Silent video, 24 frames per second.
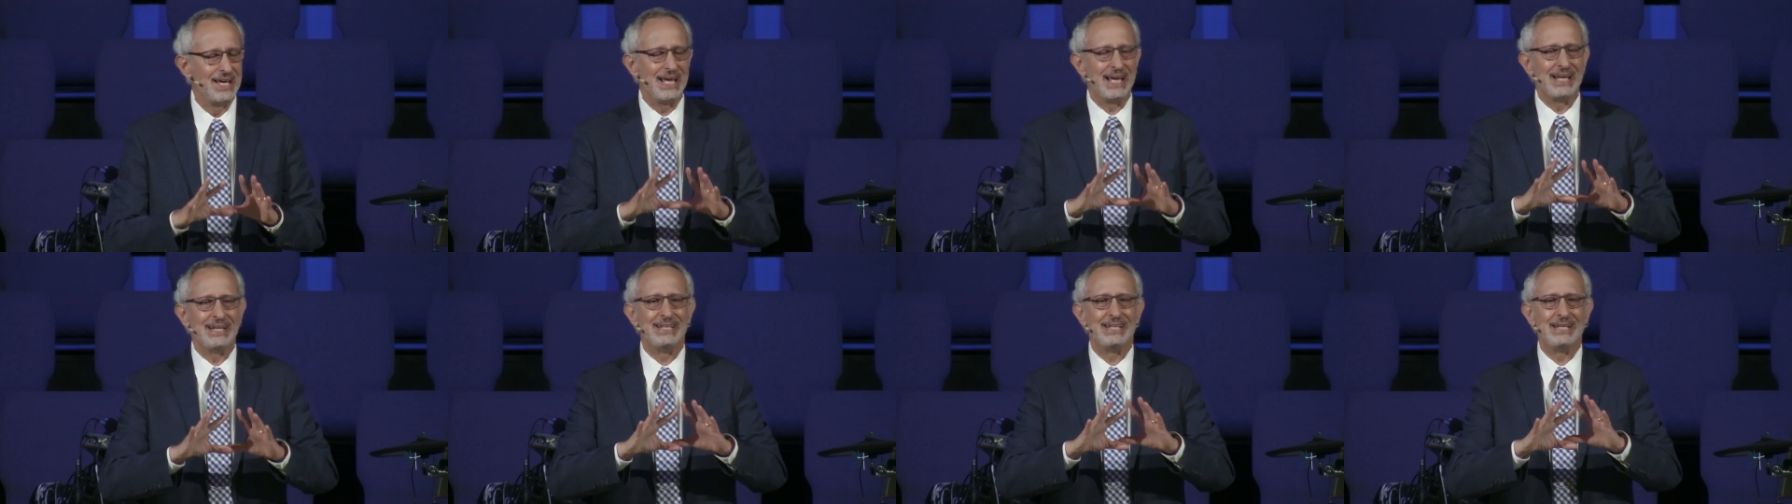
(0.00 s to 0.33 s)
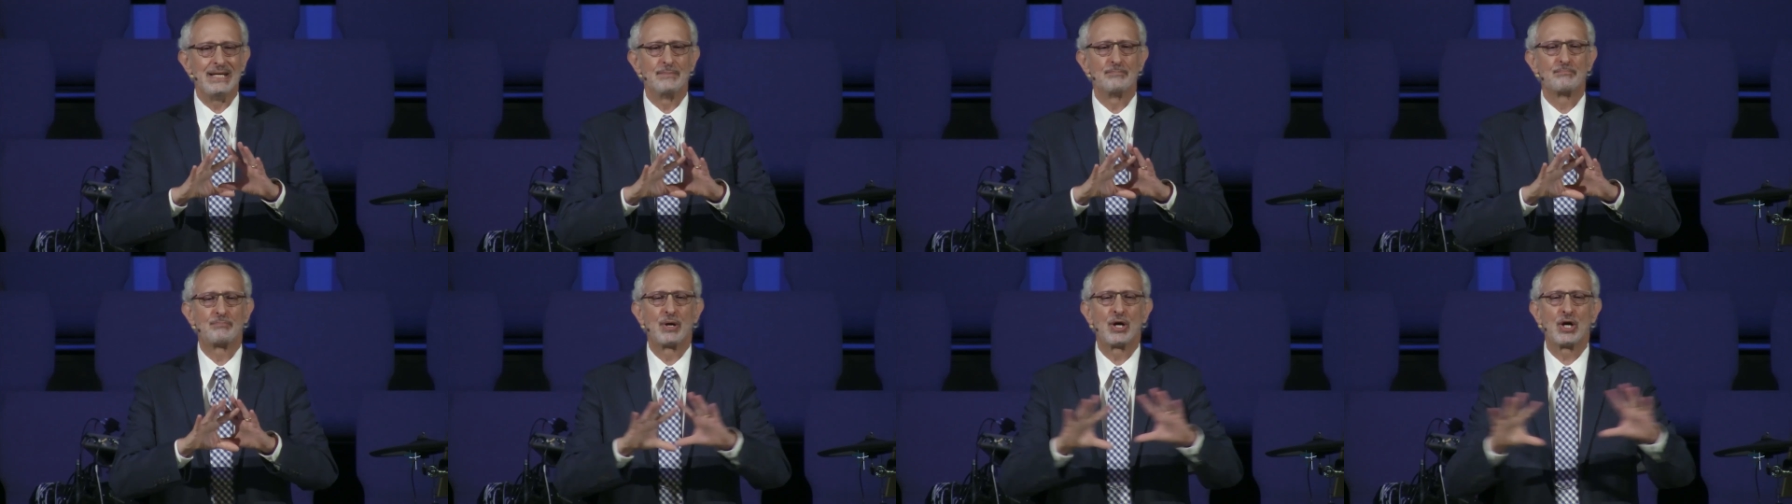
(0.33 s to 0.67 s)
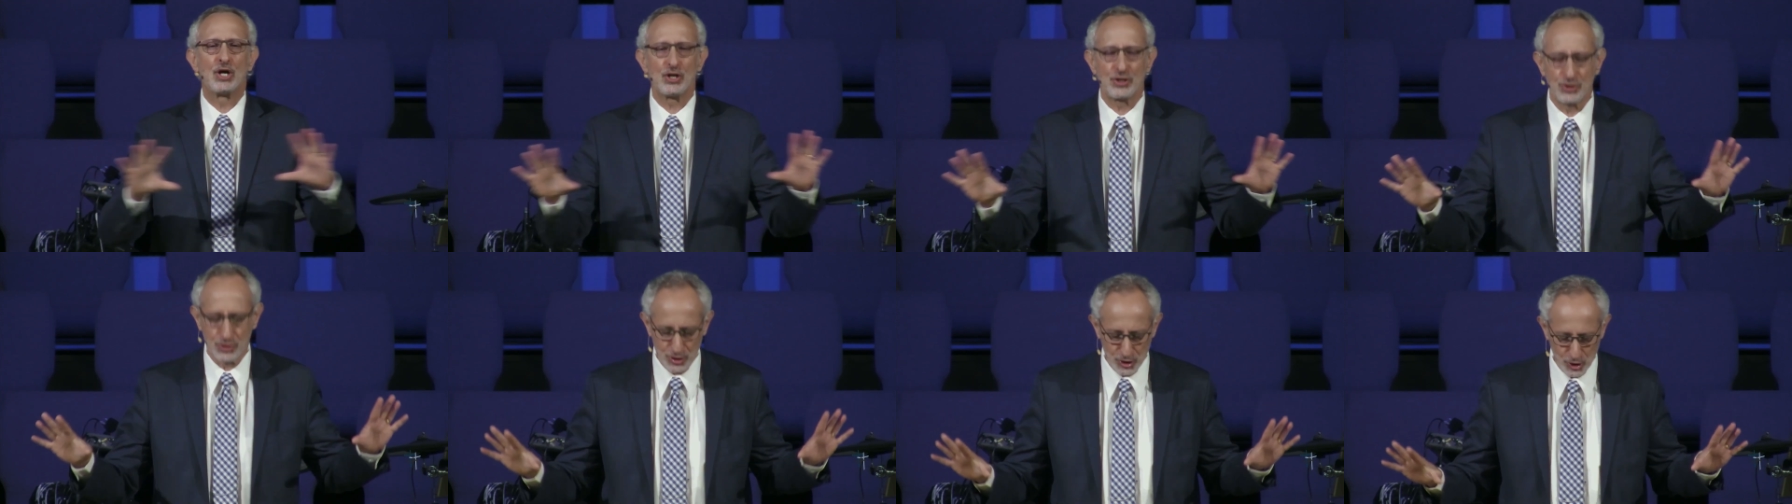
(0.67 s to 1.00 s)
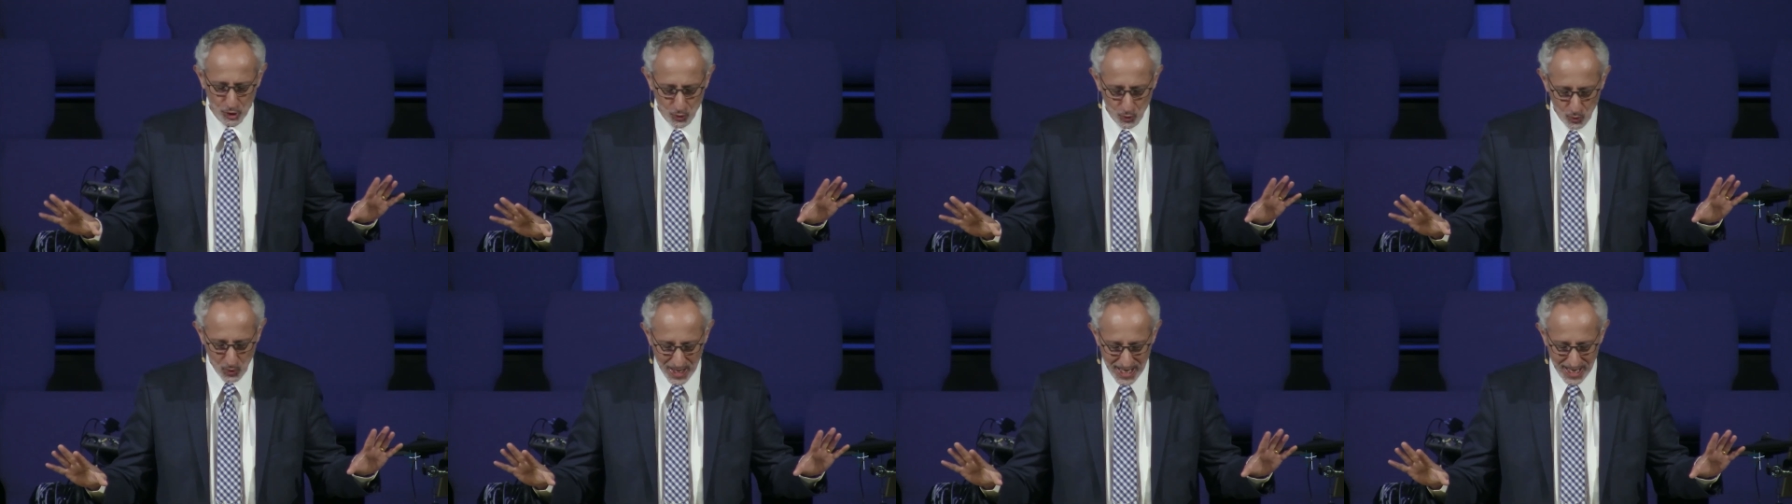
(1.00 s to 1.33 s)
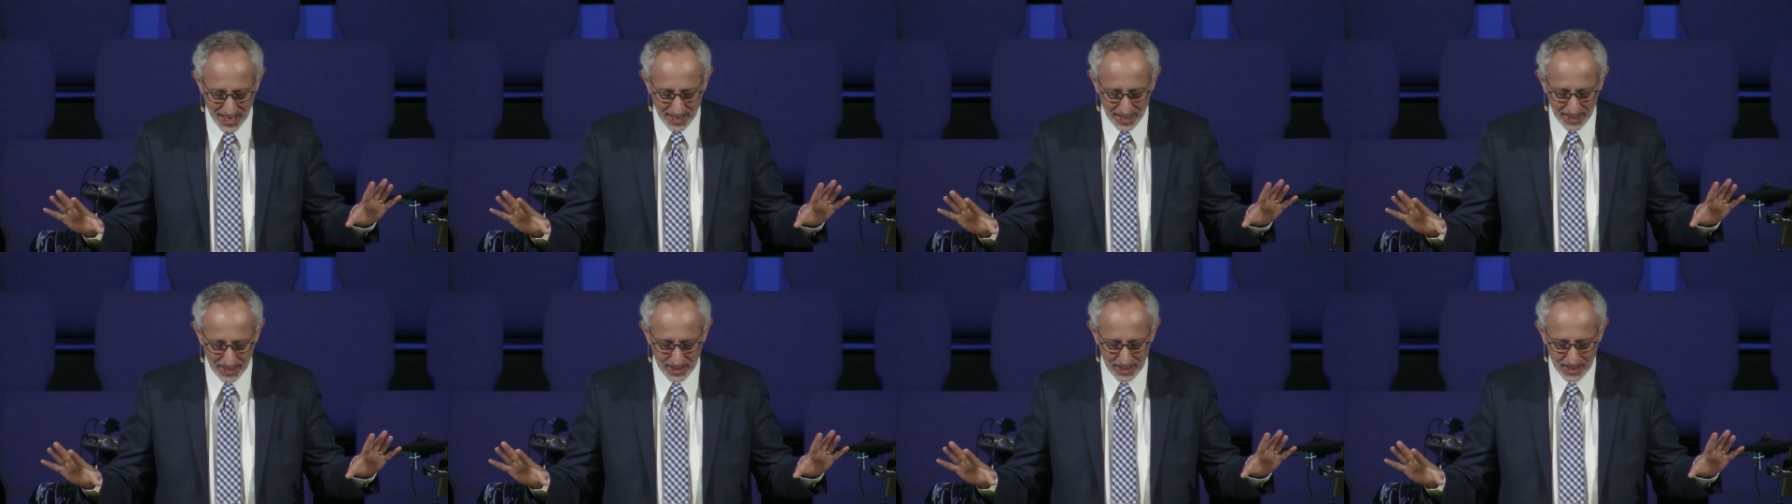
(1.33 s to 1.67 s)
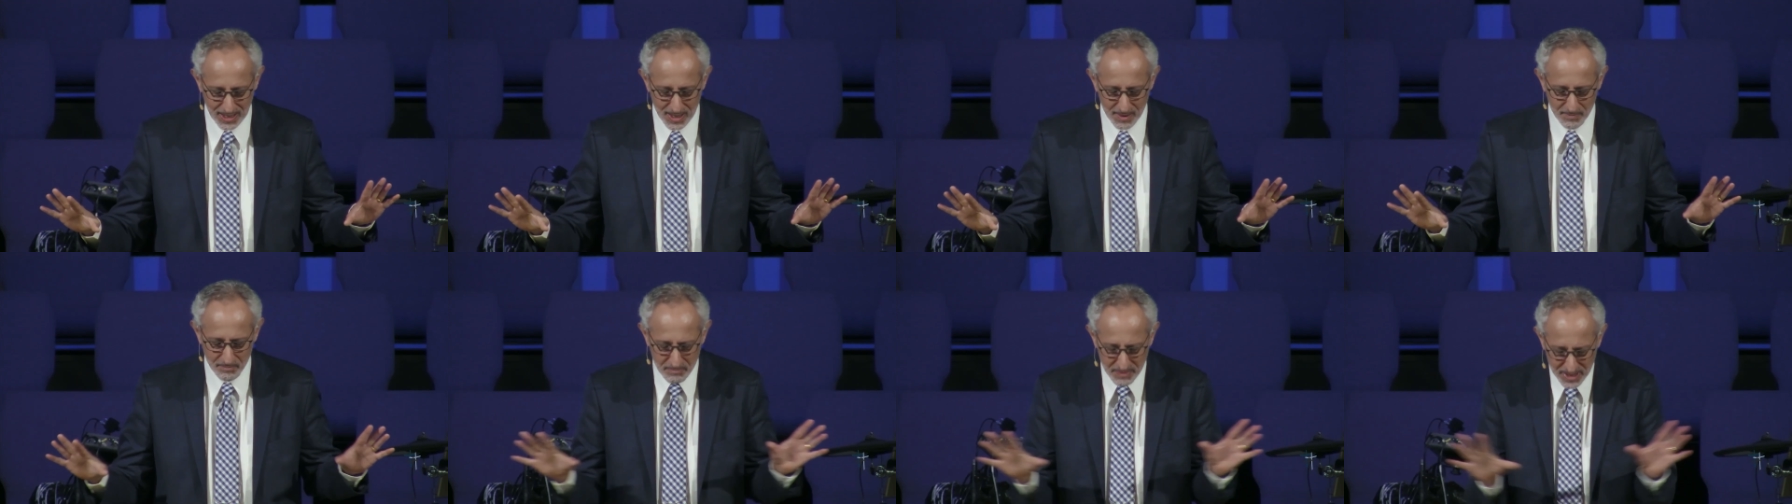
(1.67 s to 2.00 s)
and impersonal way,